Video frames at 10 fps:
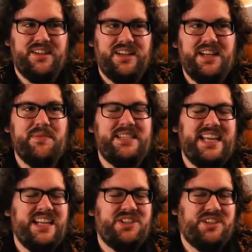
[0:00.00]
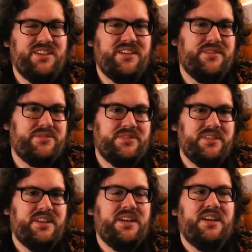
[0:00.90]
an imitation of
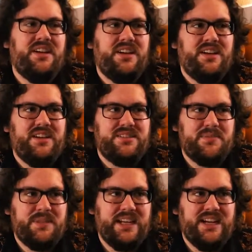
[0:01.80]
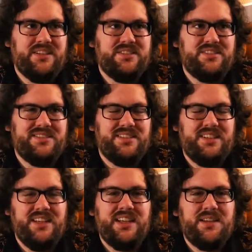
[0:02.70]
something else,
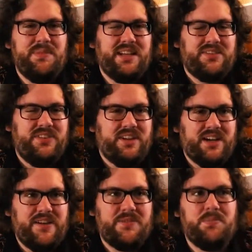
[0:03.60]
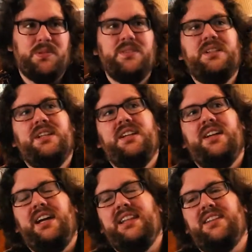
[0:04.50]
it can make us feel uncomfortable.
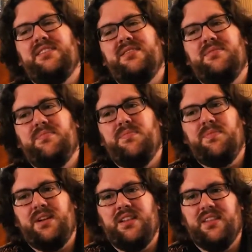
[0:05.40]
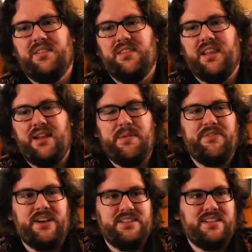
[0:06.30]
And that's what a lot of my
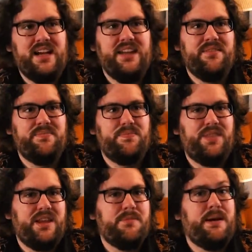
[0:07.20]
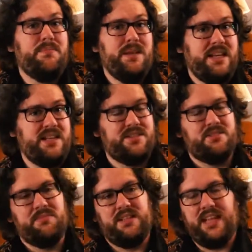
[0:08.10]
friends and I think about MIDI
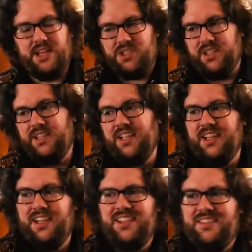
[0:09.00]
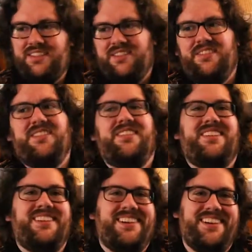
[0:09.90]
instrumentation, is
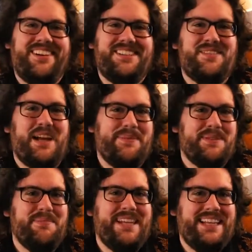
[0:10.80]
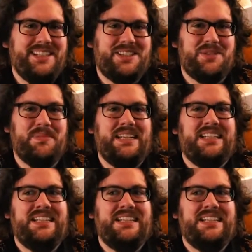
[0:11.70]
sometimes a MIDI instrument